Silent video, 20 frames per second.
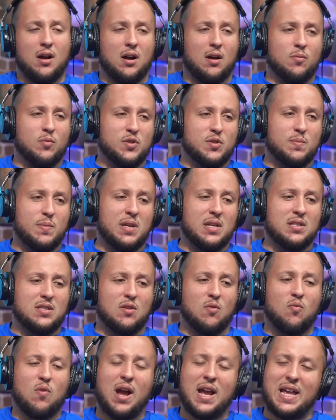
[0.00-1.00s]
which means
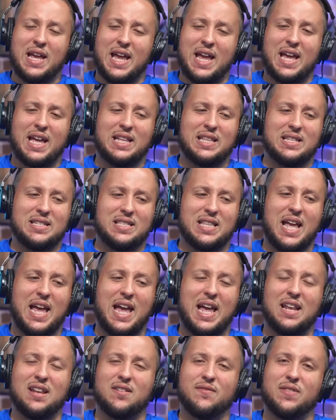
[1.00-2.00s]
the right hand is the
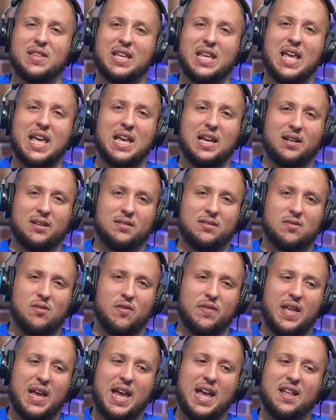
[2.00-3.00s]
hand of the king,
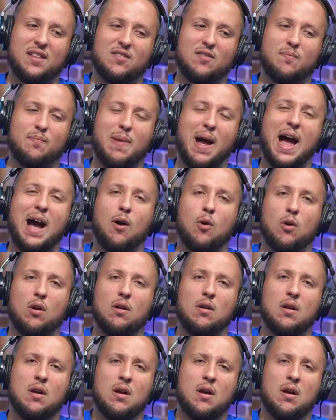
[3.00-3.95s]
or the hand of power.